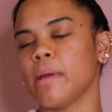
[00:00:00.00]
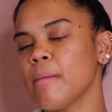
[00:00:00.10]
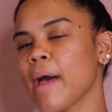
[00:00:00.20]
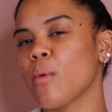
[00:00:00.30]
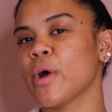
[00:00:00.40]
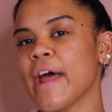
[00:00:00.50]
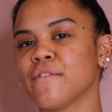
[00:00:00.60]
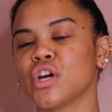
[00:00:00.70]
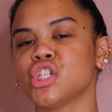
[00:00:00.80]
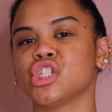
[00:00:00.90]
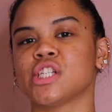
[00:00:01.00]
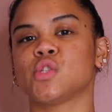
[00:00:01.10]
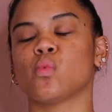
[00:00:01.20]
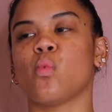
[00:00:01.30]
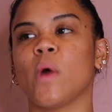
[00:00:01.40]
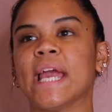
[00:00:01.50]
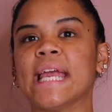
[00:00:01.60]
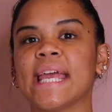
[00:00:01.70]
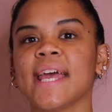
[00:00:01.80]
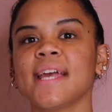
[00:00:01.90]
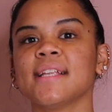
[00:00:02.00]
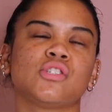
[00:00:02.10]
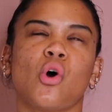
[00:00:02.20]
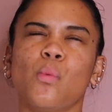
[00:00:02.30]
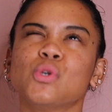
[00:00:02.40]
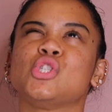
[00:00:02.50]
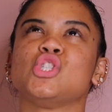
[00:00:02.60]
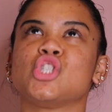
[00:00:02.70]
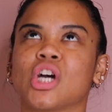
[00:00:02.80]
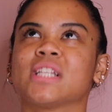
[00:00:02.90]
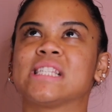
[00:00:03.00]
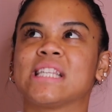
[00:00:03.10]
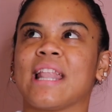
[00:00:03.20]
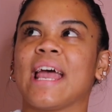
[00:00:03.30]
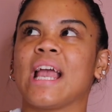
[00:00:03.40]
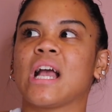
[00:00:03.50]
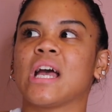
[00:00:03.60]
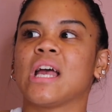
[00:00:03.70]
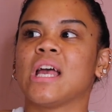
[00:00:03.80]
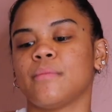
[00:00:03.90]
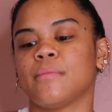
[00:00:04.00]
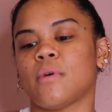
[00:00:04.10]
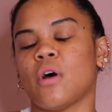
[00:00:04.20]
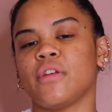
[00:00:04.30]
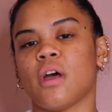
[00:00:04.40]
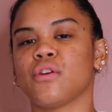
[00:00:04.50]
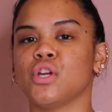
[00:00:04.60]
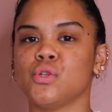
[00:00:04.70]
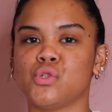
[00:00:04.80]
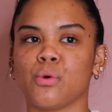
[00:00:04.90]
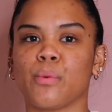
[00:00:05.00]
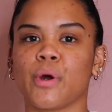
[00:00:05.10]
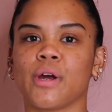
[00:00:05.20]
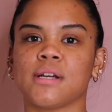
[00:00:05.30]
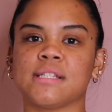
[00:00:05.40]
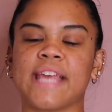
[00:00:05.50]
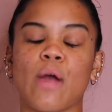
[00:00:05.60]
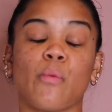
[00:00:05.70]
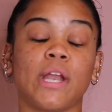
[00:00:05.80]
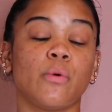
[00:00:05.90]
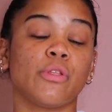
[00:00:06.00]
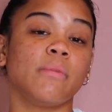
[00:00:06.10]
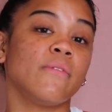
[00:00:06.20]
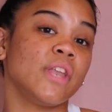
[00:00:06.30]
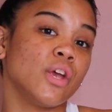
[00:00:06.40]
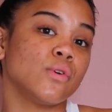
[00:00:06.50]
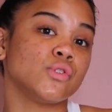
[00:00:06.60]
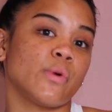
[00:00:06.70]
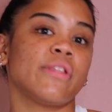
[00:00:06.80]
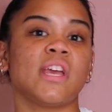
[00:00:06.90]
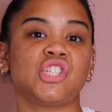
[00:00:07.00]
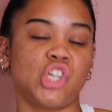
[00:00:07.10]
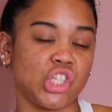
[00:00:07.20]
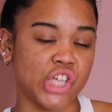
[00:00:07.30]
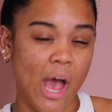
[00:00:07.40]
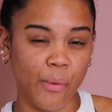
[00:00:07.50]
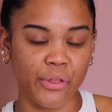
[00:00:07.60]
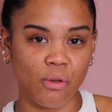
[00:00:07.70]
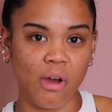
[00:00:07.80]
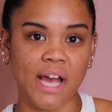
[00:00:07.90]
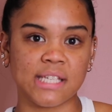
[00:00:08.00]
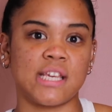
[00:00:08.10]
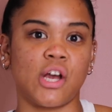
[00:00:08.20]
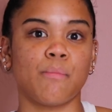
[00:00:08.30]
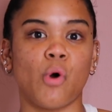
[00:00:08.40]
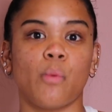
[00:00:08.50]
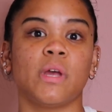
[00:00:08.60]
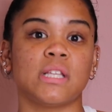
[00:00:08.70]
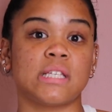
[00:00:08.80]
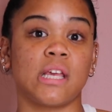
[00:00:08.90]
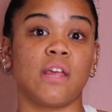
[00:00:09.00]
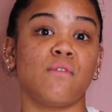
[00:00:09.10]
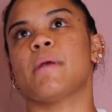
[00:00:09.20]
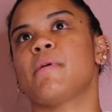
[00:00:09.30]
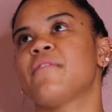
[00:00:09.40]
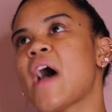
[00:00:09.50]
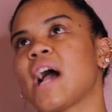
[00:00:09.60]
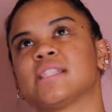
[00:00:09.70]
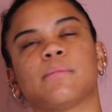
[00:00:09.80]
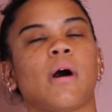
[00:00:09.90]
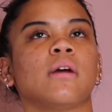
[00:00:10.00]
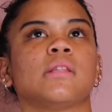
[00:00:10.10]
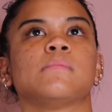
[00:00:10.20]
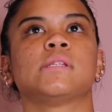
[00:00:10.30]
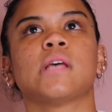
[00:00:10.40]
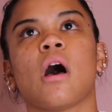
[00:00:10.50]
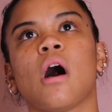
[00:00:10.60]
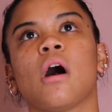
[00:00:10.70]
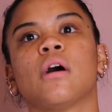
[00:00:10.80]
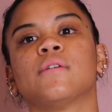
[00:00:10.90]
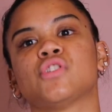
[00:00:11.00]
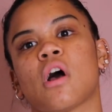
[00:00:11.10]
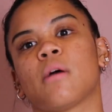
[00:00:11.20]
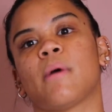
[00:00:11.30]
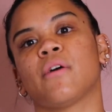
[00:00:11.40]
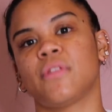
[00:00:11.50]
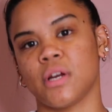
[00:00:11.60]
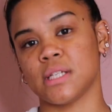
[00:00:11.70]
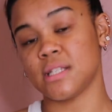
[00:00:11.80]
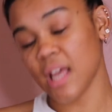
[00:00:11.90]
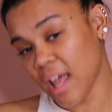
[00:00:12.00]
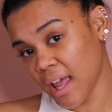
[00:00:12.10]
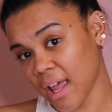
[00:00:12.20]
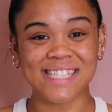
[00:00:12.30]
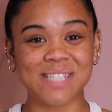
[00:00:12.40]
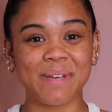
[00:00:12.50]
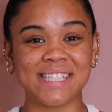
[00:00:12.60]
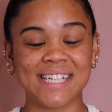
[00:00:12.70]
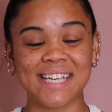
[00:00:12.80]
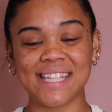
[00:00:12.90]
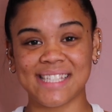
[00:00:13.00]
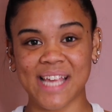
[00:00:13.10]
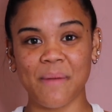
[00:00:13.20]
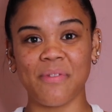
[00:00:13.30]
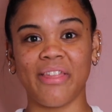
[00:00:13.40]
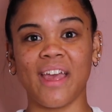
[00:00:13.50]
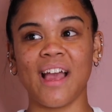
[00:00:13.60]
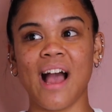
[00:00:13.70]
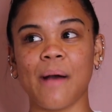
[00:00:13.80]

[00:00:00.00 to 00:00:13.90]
I mean by whatever, just wing it, it's almost just like all the other YouTubers get ready with me videos where they chit chat with you guys, take a moment to give maybe facts about themselves, talk about their day. This is basically the same thing.